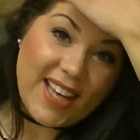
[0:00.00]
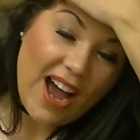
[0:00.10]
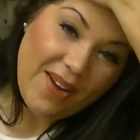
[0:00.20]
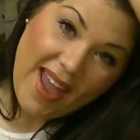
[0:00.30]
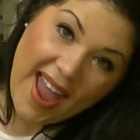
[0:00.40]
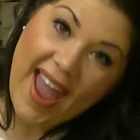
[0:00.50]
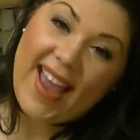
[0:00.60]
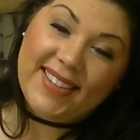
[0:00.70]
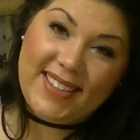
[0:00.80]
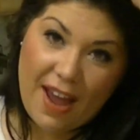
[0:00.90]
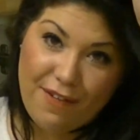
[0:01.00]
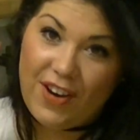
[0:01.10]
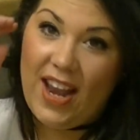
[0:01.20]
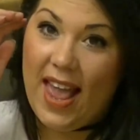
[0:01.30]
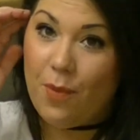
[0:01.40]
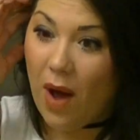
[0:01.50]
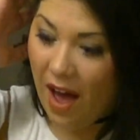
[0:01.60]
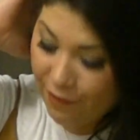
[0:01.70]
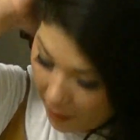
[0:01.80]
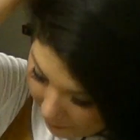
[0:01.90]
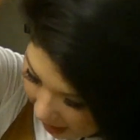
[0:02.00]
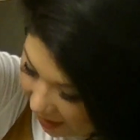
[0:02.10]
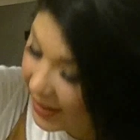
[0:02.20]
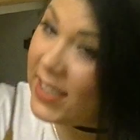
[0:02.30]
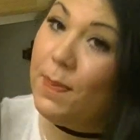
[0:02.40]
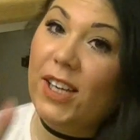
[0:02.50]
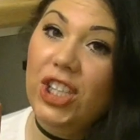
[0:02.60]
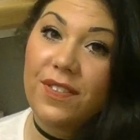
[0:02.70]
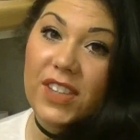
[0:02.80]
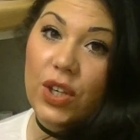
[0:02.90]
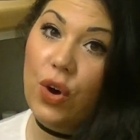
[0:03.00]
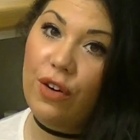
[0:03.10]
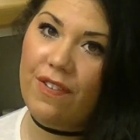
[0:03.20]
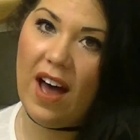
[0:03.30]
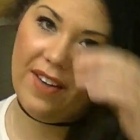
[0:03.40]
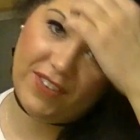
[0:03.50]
so it is definitely worth a punt, especially if it's on offer.